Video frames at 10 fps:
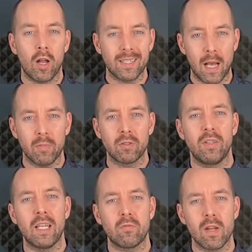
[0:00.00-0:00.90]
our examples
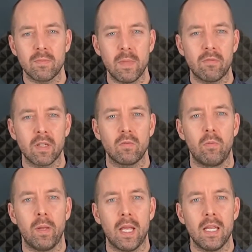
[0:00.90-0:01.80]
on this risk matrix
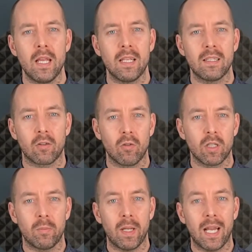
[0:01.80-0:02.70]
would be, is it going
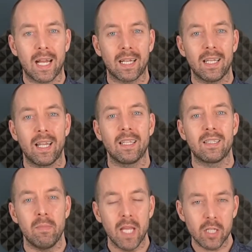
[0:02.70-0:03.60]
to be likely that it's
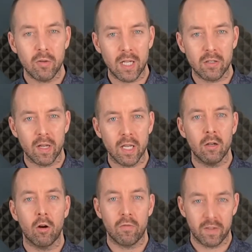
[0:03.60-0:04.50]
a major
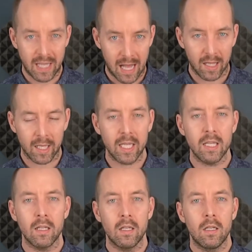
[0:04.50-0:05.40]
injury or
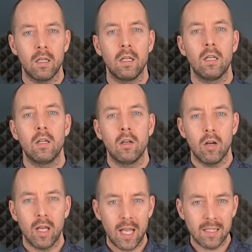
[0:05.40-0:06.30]
fatality?
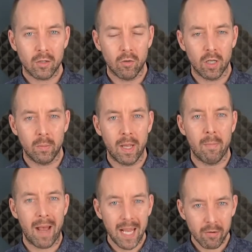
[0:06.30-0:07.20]
Is it going to be a
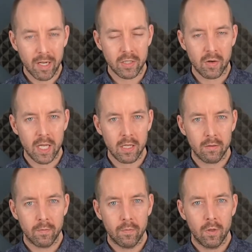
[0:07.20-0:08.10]
minor injury?
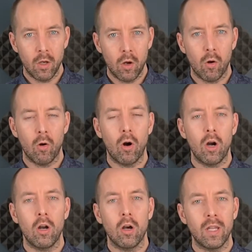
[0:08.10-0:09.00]

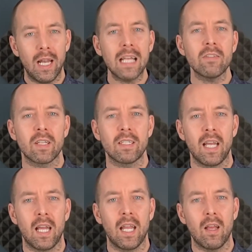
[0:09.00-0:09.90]
Or on the lesser
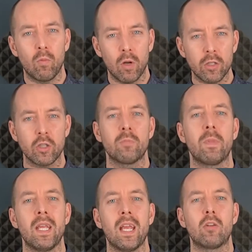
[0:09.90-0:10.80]
extent, would it just
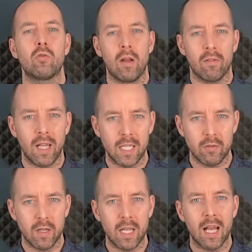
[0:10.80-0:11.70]
be a trivial
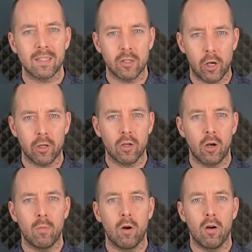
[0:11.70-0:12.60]
injury as the
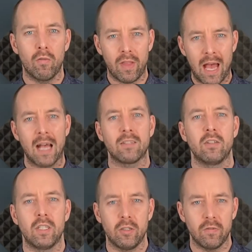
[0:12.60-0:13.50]
outcome of the
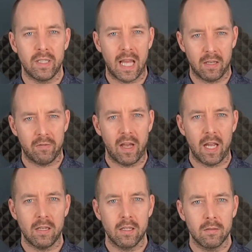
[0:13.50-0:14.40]
hazard that you've
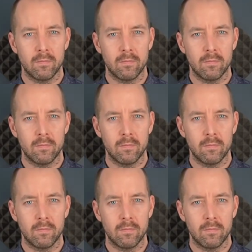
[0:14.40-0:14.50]
identified?